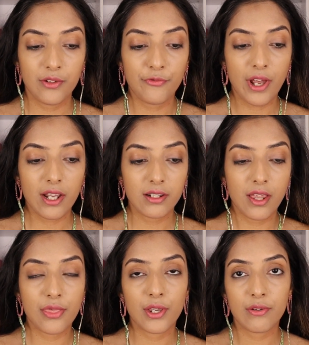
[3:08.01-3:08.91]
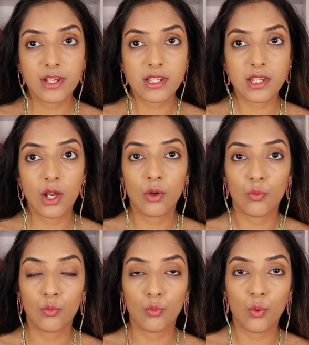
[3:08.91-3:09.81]
In fact, there is
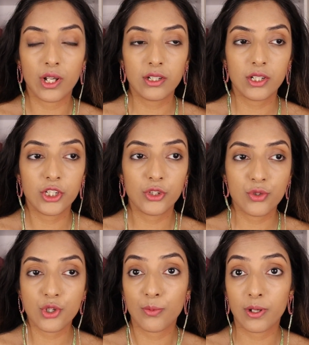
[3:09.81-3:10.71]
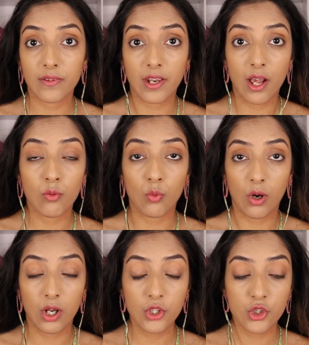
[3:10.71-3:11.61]
one YouTuber that I
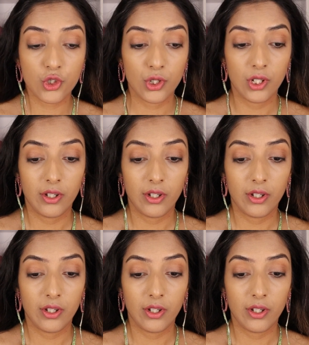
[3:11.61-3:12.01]
watch